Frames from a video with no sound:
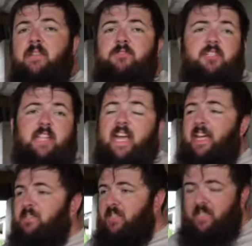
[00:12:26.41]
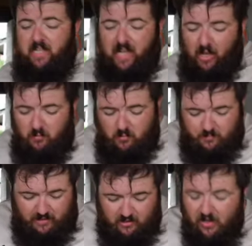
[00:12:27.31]
just ask. I will
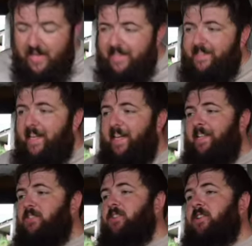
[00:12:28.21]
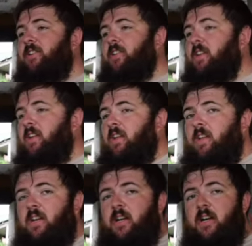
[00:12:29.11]
be glad to answer.
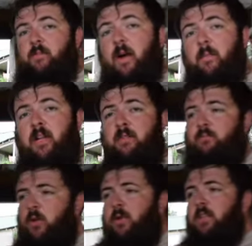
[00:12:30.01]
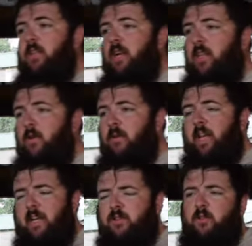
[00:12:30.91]
I'm gonna do another one
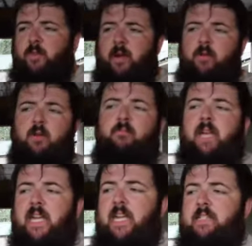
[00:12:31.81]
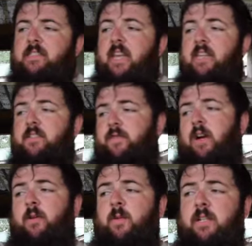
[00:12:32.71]
actually probably on making steaks if
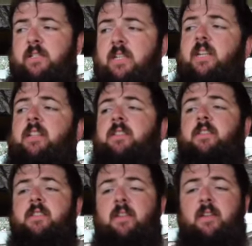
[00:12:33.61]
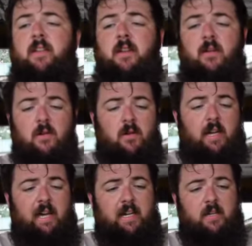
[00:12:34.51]
y'all would want to see it, on
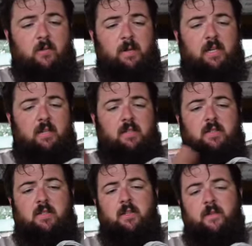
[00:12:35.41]
how, because